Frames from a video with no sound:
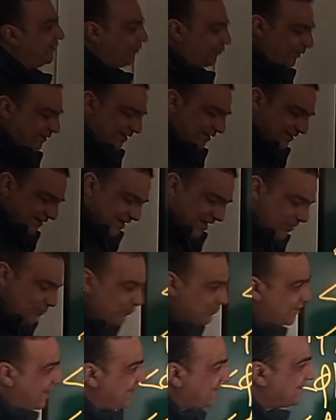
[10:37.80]
what it
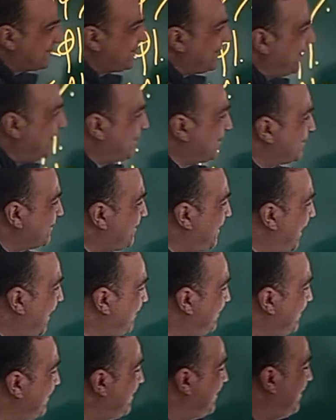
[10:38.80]
gives us is
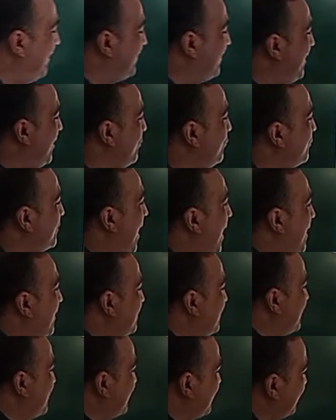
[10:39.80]
that it gives
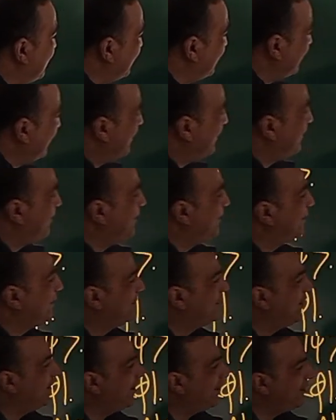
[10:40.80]
us
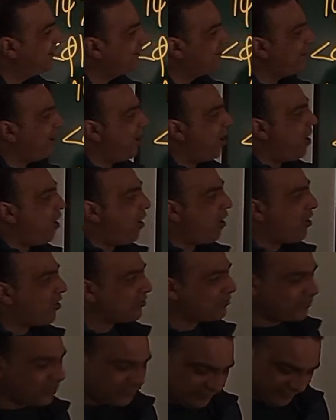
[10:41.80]
the
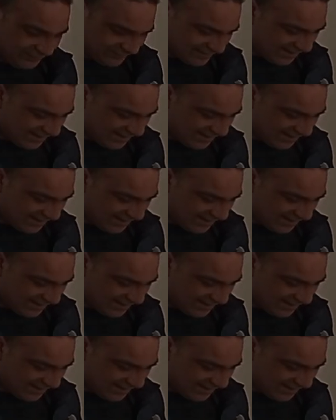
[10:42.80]
harmony